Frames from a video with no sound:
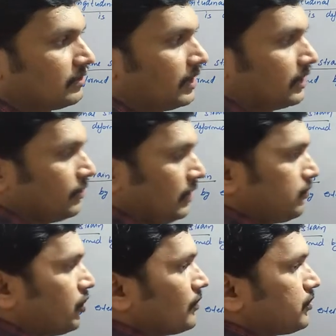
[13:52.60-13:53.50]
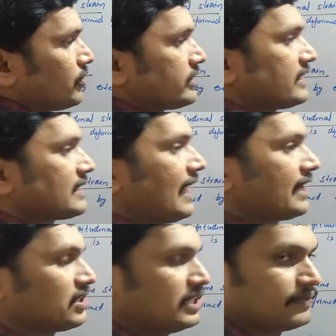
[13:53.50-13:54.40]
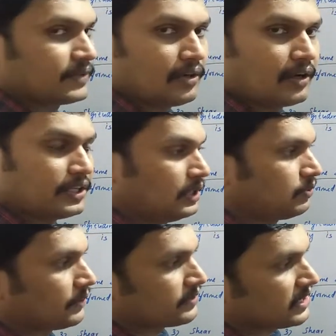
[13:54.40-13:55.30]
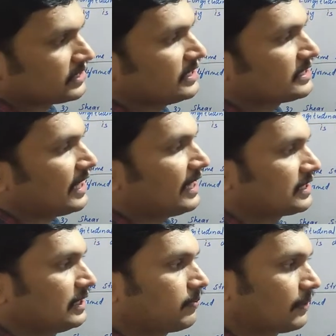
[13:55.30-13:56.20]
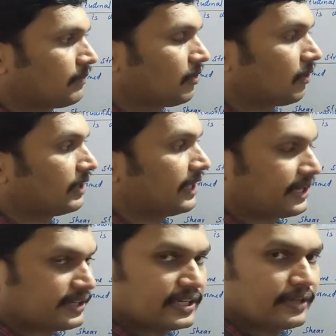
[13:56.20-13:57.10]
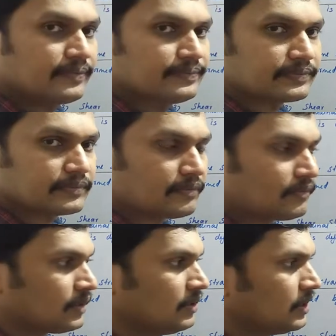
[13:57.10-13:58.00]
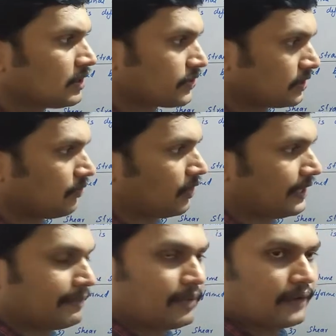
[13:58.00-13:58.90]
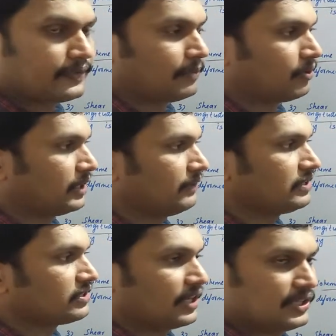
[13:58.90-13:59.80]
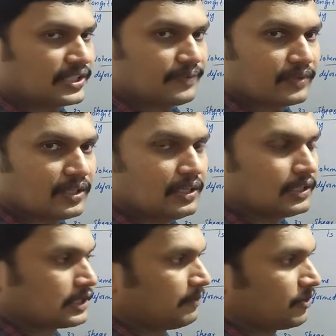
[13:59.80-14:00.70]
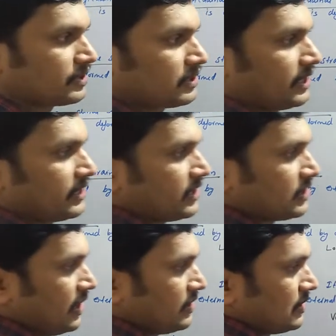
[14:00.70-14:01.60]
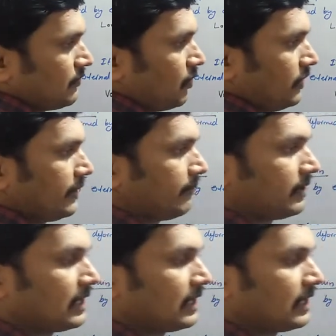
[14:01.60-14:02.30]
the uniform force is acting or uniform stress is acting from all direction, so the volume of the body will change. Suppose there is a change in volume